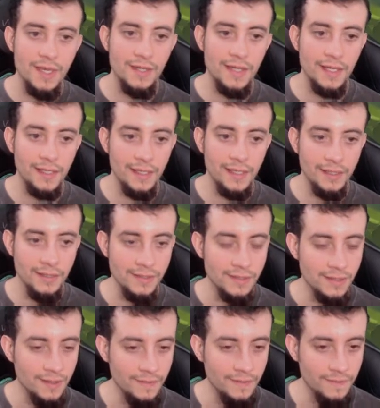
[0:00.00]
that kind of
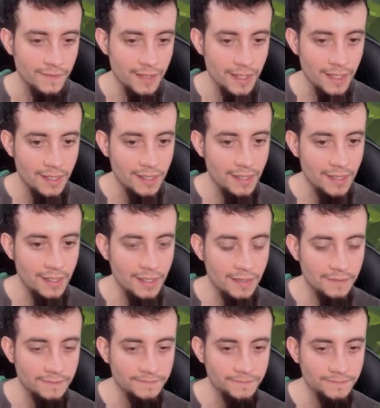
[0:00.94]
stuff.
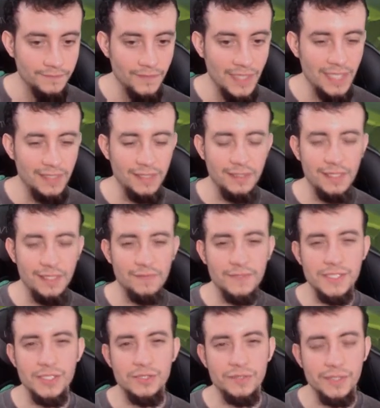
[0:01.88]
I think that
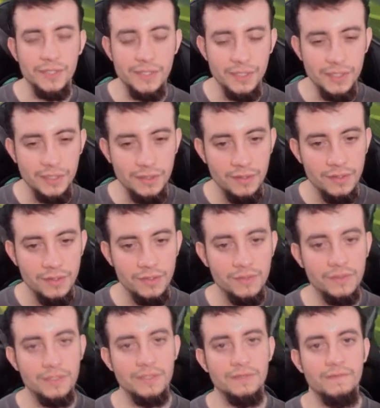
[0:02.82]
restriction,
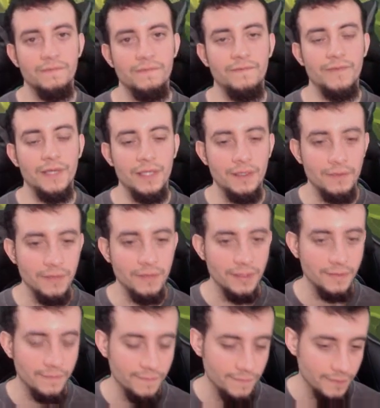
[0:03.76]
though, is
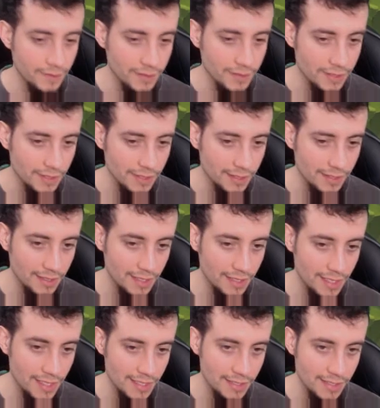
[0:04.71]
very unfortunate that
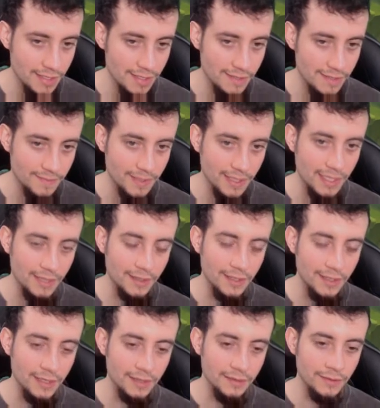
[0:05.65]
it has this, but
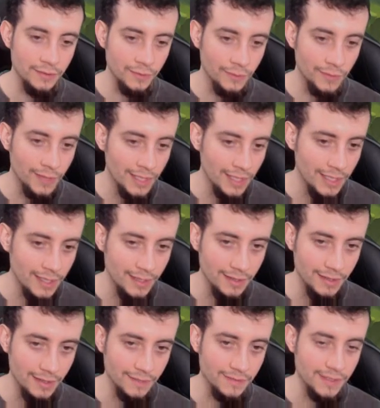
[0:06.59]
I know
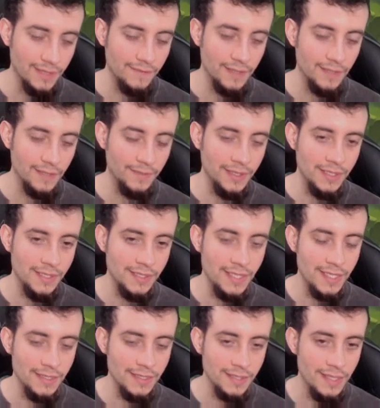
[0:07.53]
why. Like, to have that many
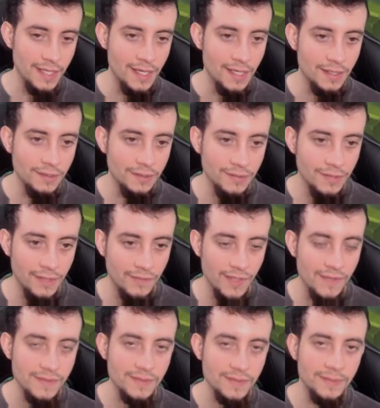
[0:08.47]
stats, you do have
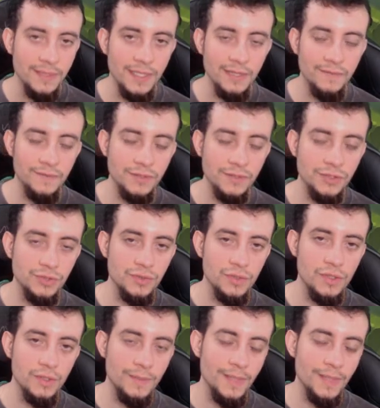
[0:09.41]
to have some kind of a
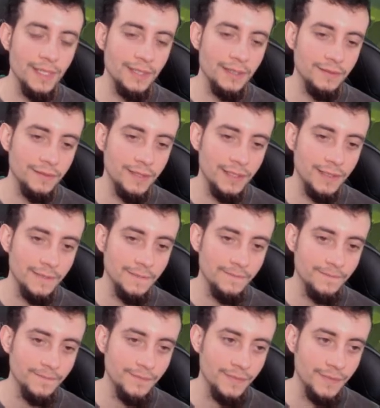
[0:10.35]
drawback, right?
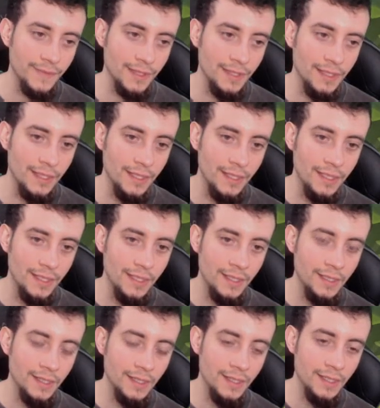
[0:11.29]

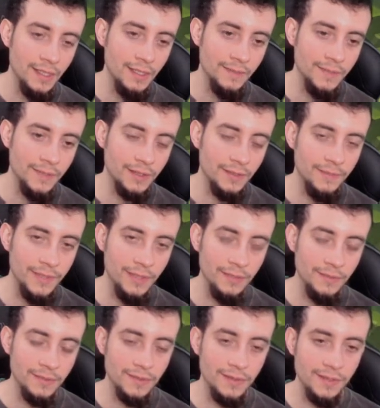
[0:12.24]
The
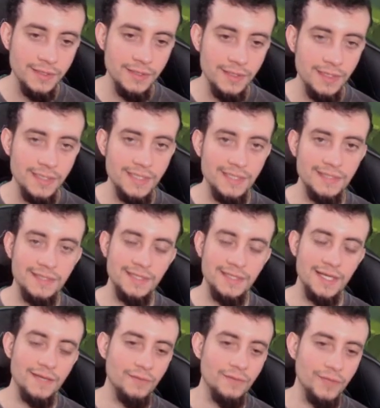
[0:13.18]
comparable card to this is
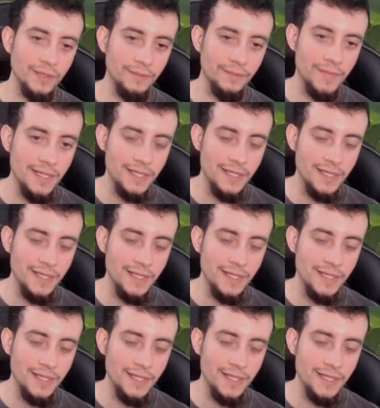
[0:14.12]
Deathwing Mad